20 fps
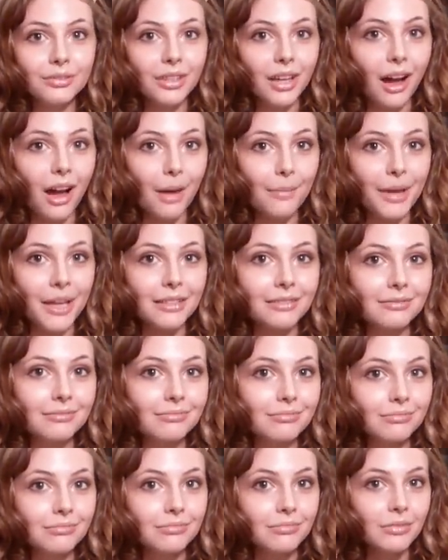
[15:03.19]
comment,
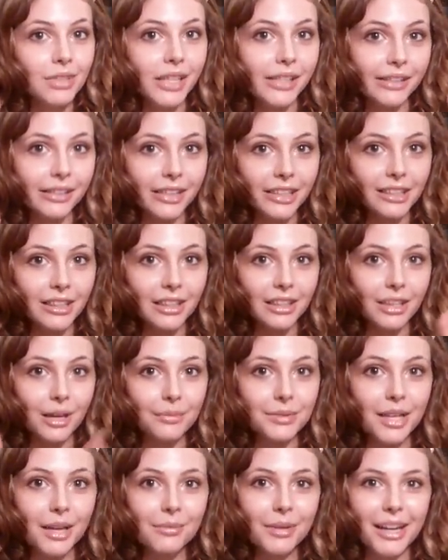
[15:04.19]
click the
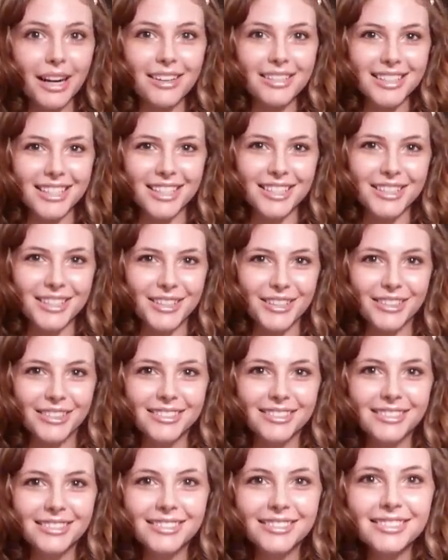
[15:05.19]
thumbs up, and I'll see you soon.